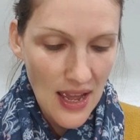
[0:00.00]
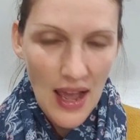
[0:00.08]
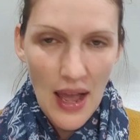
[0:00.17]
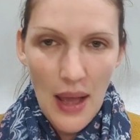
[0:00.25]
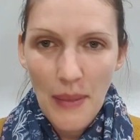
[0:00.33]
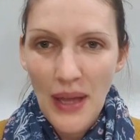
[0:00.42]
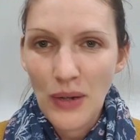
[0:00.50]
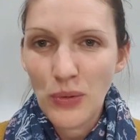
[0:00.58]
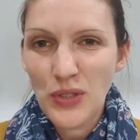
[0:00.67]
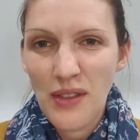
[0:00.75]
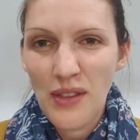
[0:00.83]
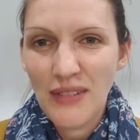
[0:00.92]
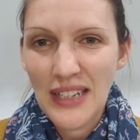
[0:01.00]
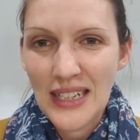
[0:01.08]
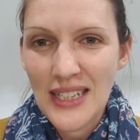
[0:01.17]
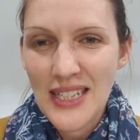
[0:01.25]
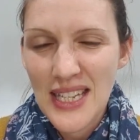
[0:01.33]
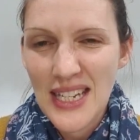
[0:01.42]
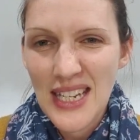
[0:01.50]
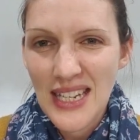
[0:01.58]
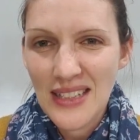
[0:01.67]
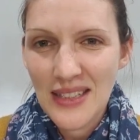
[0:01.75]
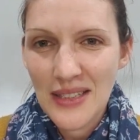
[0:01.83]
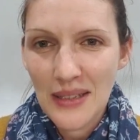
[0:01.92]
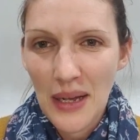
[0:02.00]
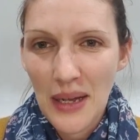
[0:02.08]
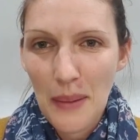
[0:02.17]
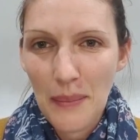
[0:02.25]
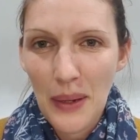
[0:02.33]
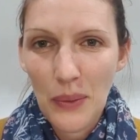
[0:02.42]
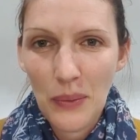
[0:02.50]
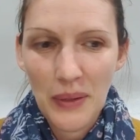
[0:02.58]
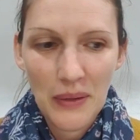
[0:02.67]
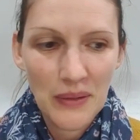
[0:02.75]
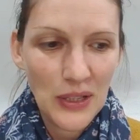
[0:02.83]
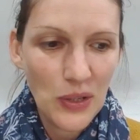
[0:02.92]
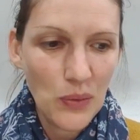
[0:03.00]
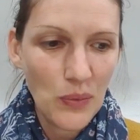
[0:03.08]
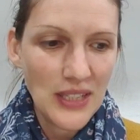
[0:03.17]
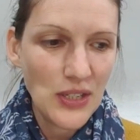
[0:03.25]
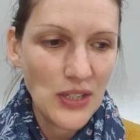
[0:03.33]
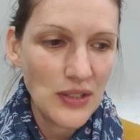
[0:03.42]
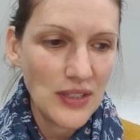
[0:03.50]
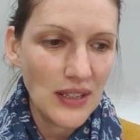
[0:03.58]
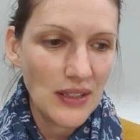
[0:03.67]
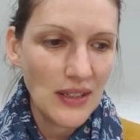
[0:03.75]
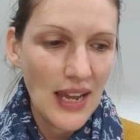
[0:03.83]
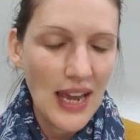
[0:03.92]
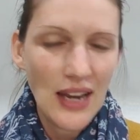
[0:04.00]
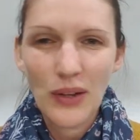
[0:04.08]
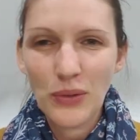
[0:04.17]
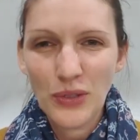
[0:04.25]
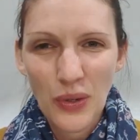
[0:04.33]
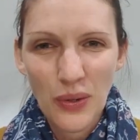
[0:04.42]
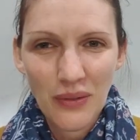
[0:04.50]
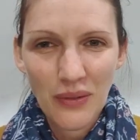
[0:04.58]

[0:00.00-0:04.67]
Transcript: And also the Wrigley's, the knits, that would be a really good way to use it. And I also